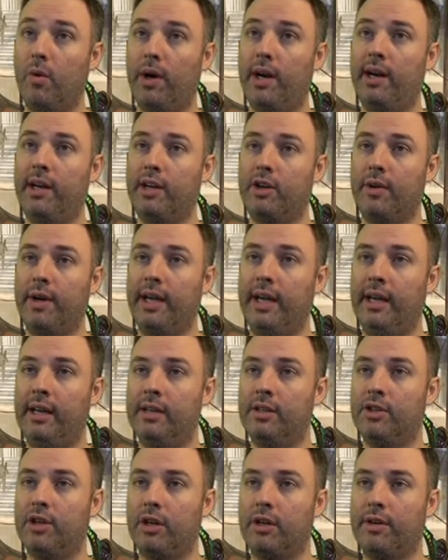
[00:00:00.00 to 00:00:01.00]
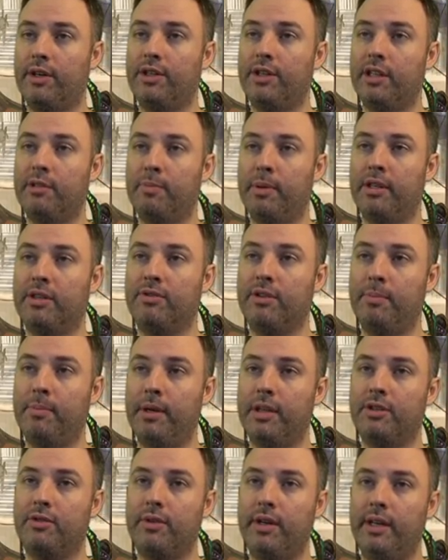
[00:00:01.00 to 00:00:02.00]
One and a green. Target creature gets plus three,
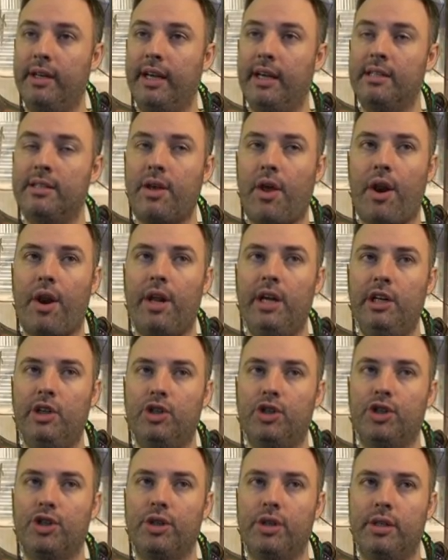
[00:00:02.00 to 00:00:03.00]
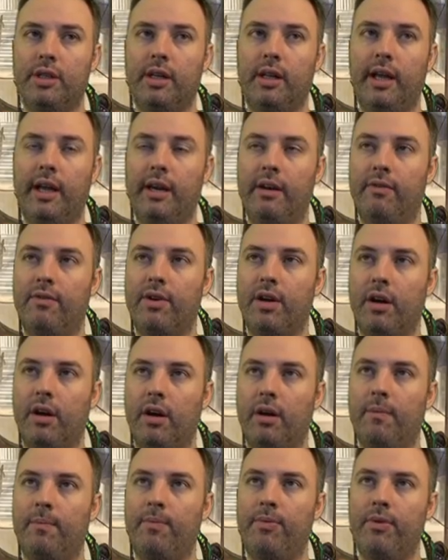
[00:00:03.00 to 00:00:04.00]
plus three, and gains a reach until end of
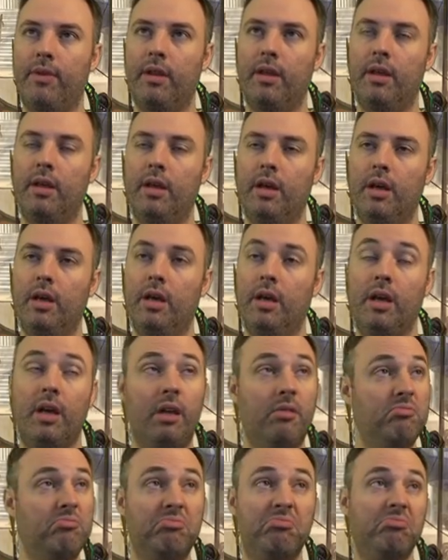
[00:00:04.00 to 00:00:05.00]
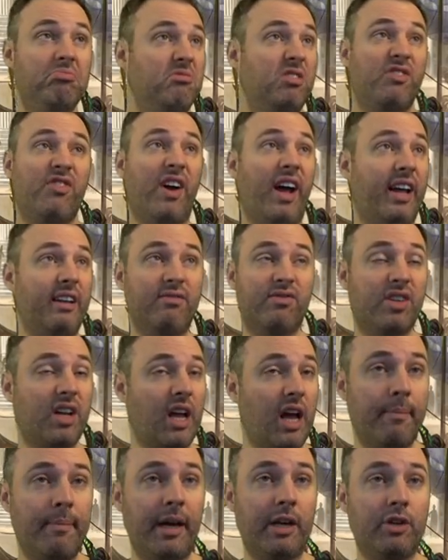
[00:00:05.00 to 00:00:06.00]
turn. It's fine. It's
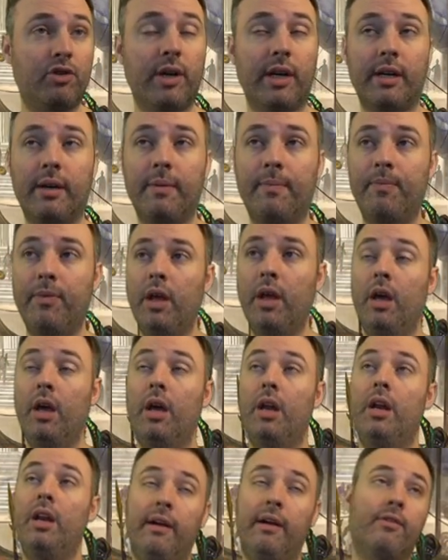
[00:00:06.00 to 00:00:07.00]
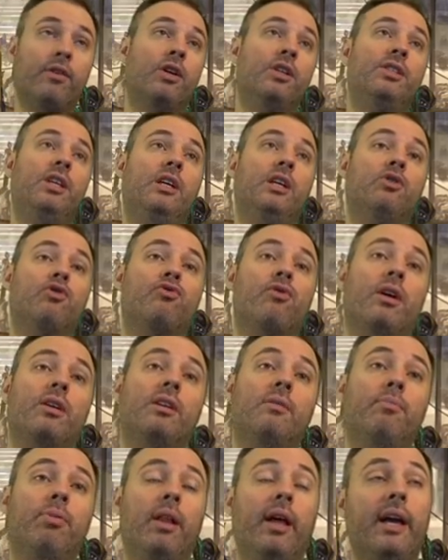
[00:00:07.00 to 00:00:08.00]
a combat trick. Never going to see
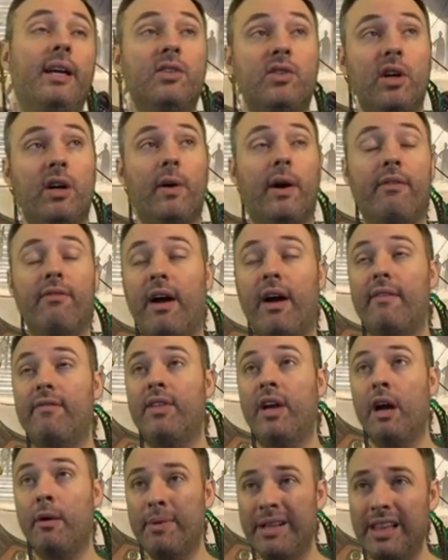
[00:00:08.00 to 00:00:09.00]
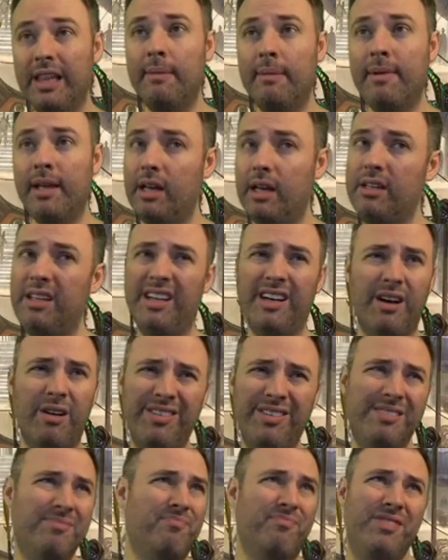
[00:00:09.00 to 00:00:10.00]
Constructed play. Zero out of five there. But Limited, you
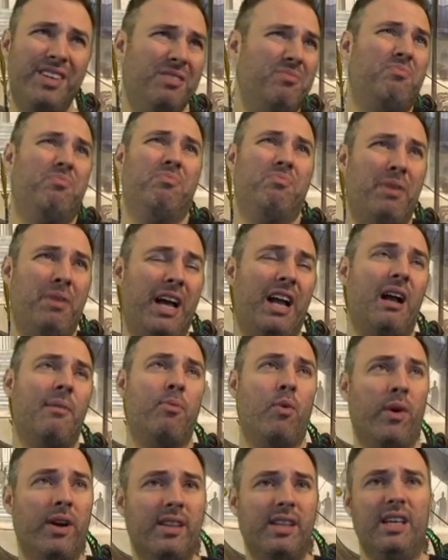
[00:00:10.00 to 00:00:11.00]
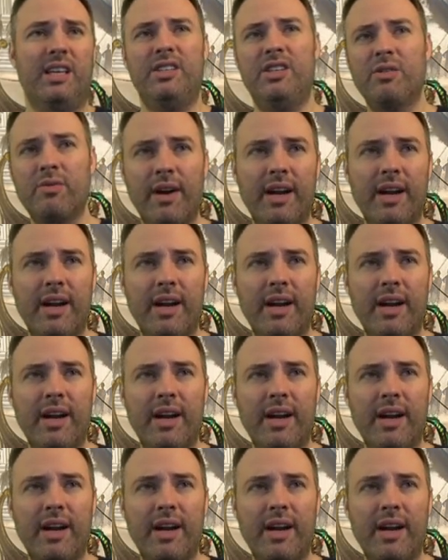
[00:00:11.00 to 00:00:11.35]
know, you, you pick up one of these.